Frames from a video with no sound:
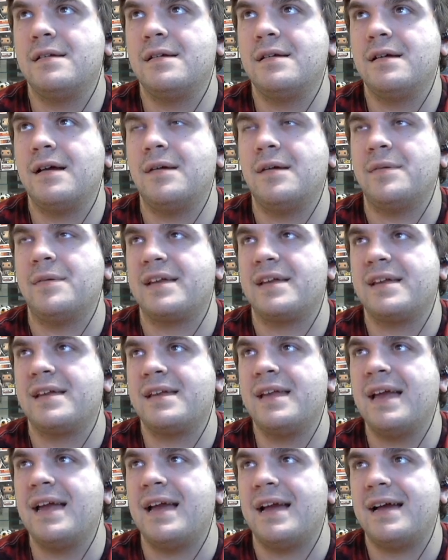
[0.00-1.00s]
I mean,
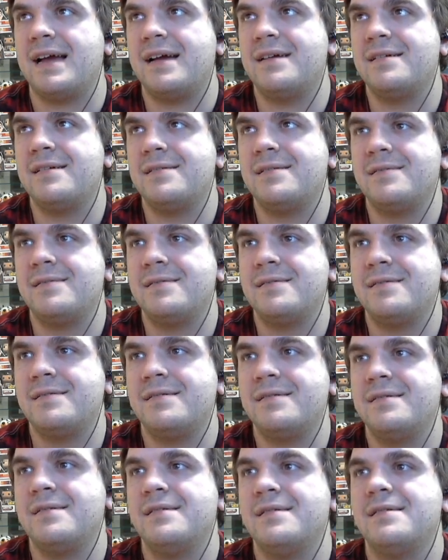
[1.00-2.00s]
yeah,
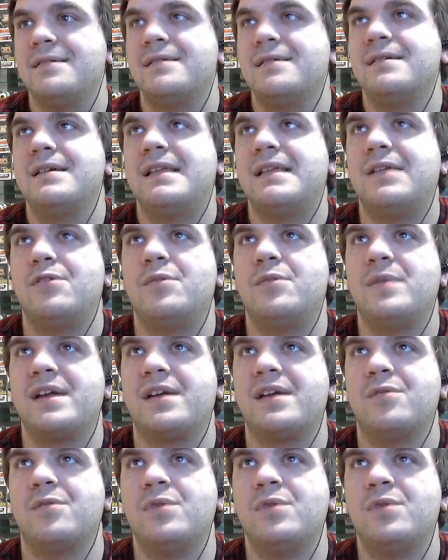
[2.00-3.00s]
it would make
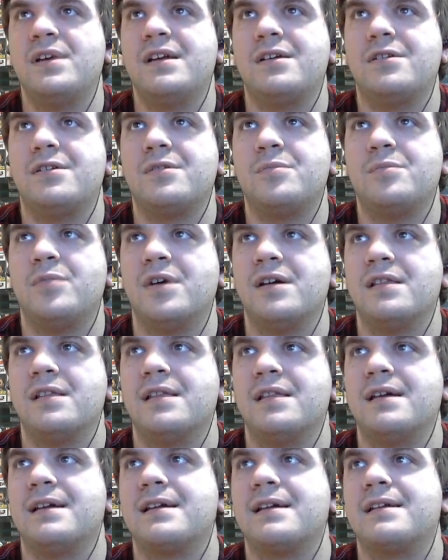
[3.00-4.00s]
it weird, but
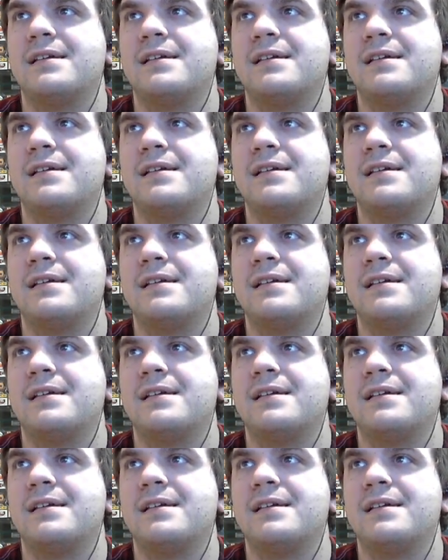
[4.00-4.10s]
like.